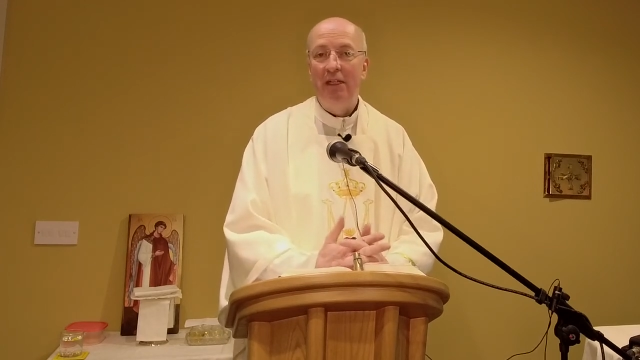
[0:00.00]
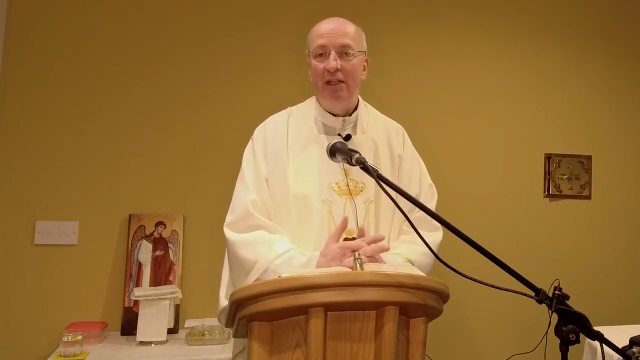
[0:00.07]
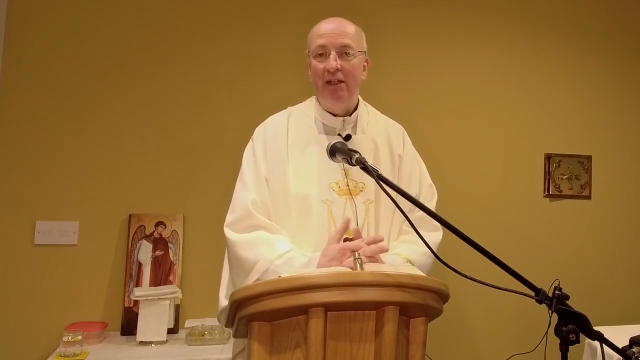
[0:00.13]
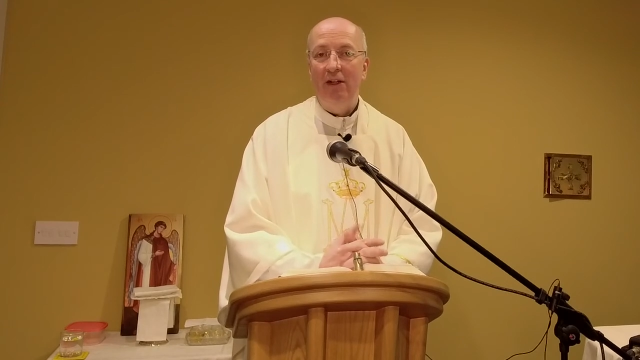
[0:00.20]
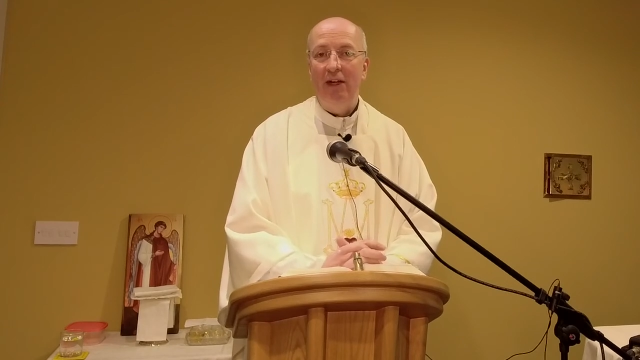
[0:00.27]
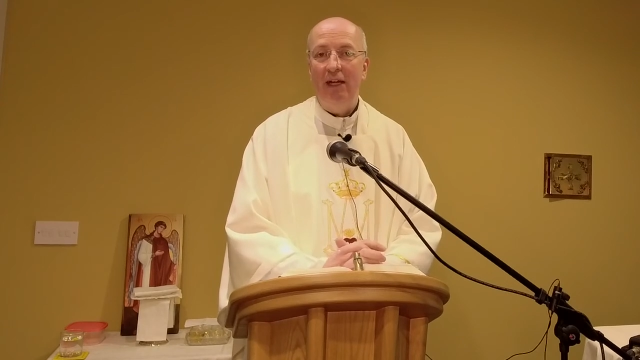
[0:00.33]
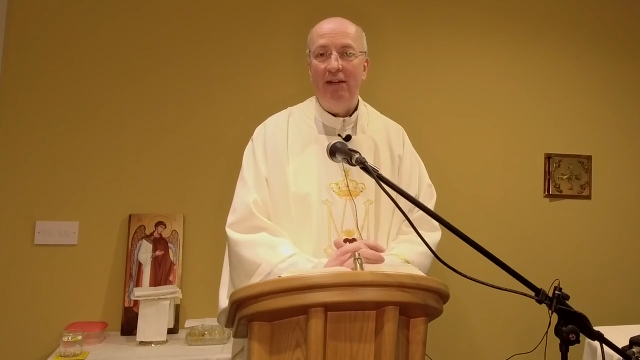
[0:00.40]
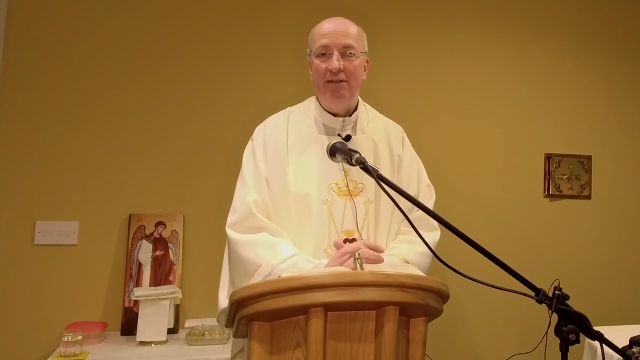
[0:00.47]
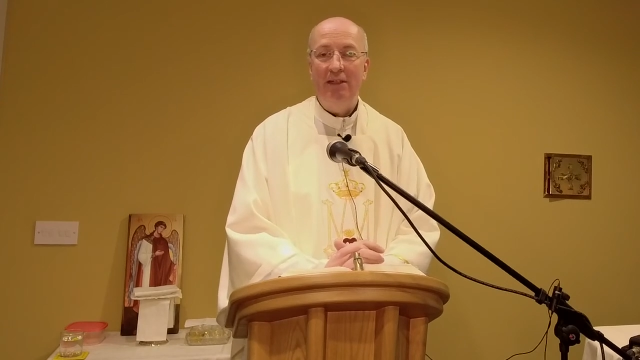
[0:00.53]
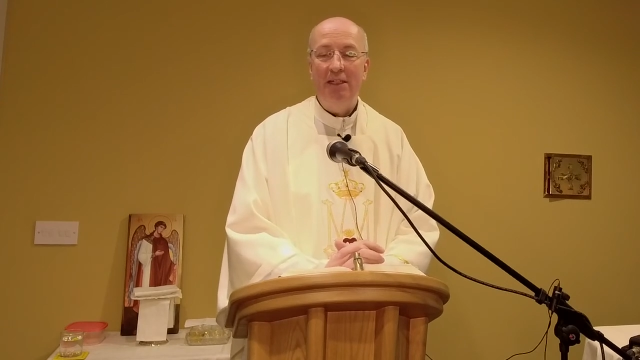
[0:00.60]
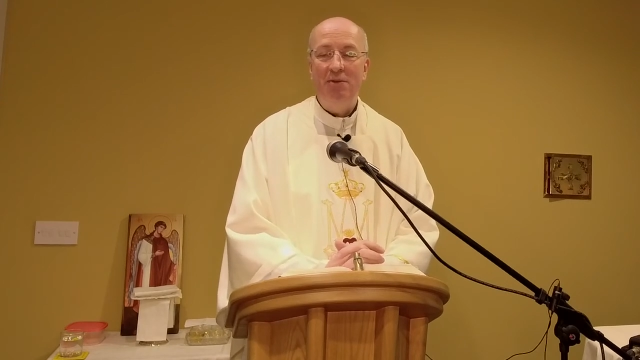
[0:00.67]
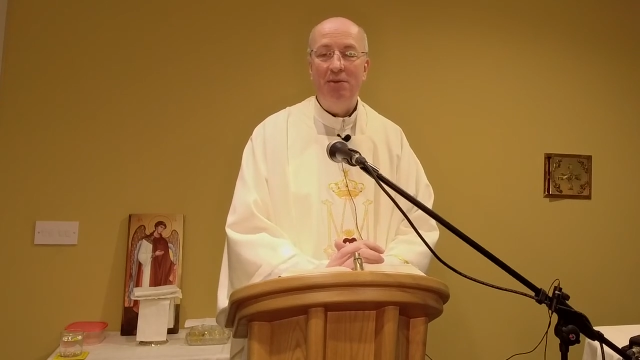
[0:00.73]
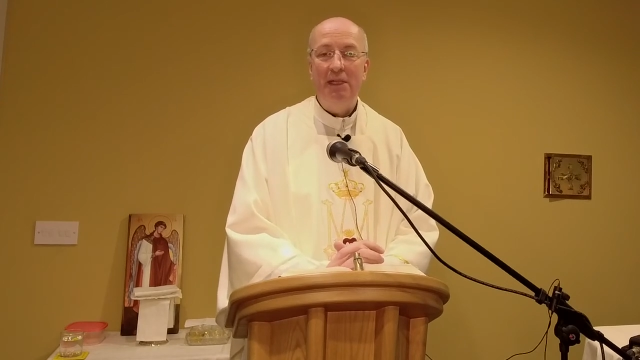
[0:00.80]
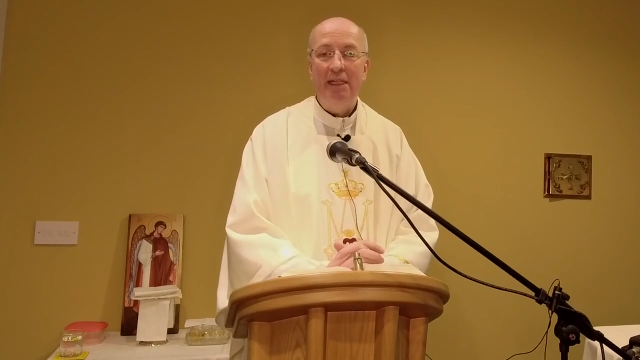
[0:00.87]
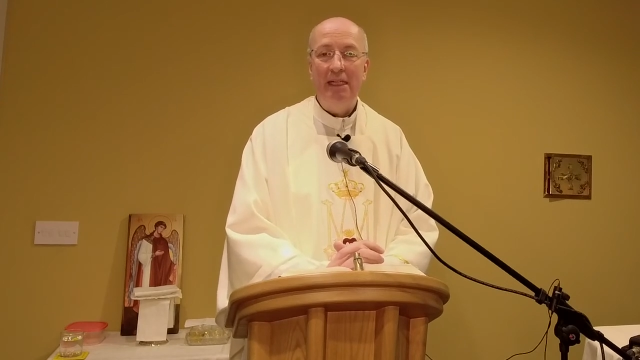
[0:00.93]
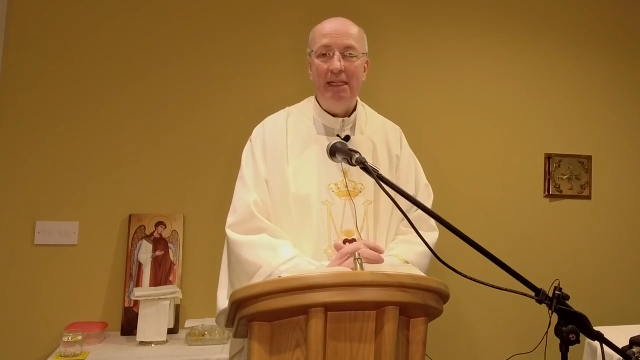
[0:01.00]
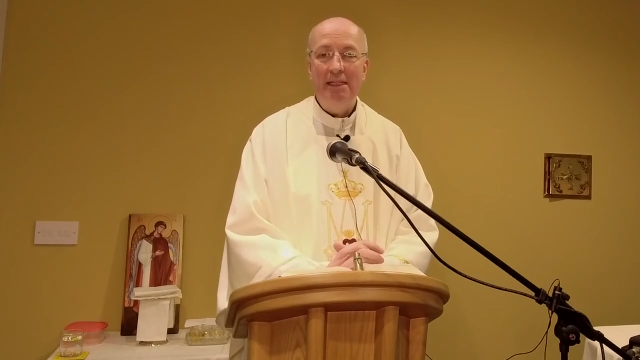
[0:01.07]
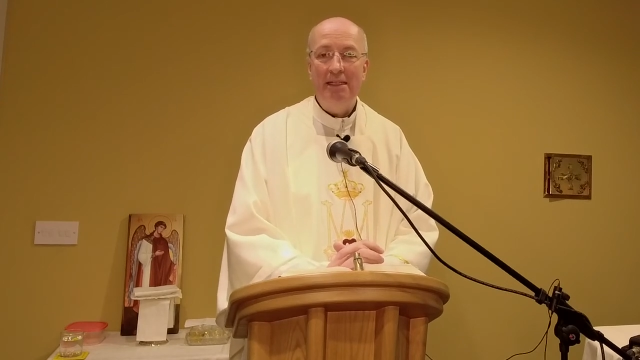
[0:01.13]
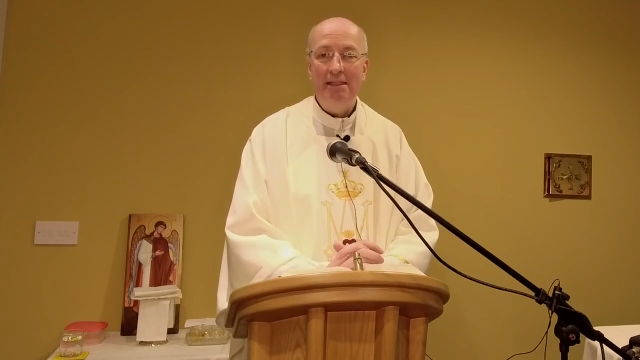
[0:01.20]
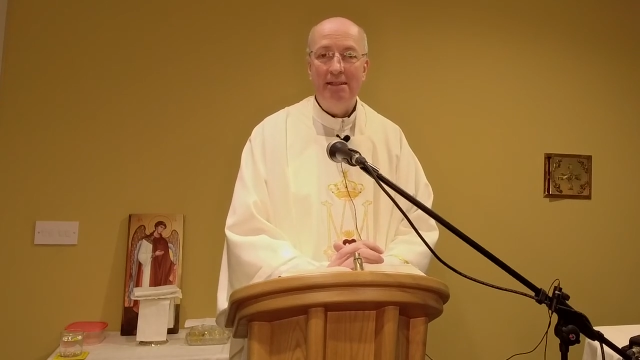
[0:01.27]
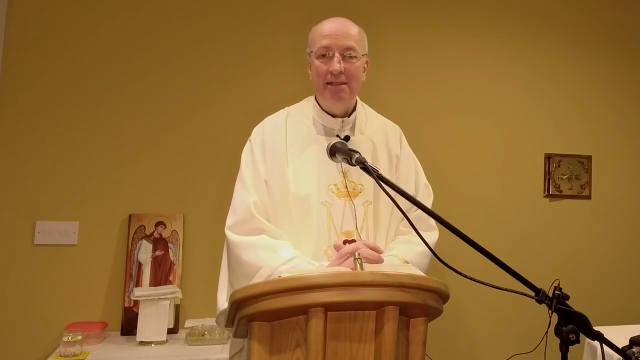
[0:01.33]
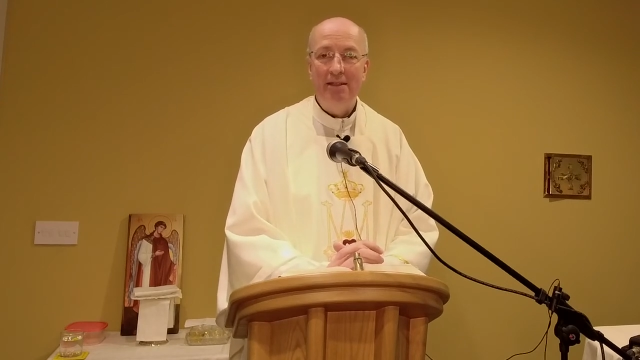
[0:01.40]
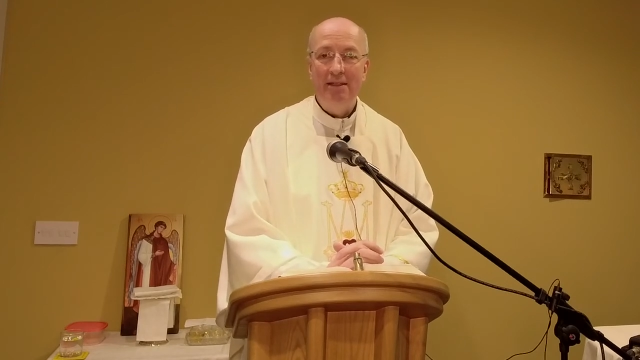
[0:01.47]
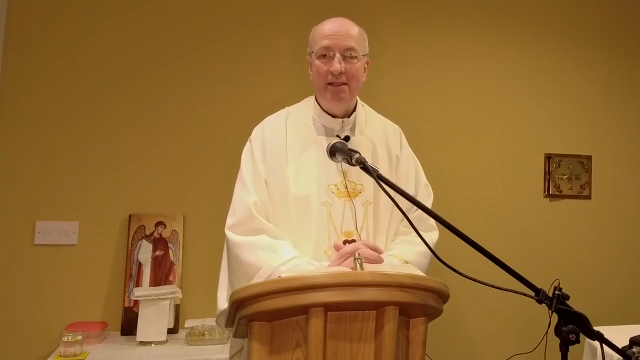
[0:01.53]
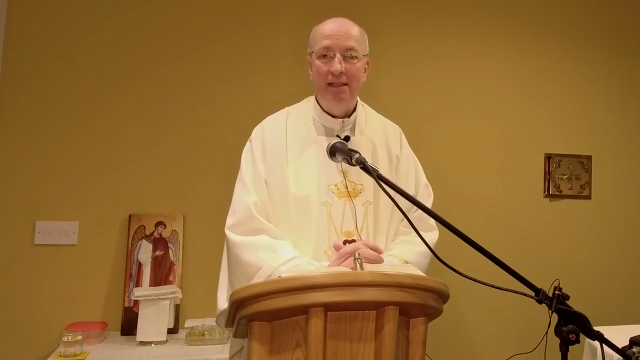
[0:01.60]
are having to be cancelled,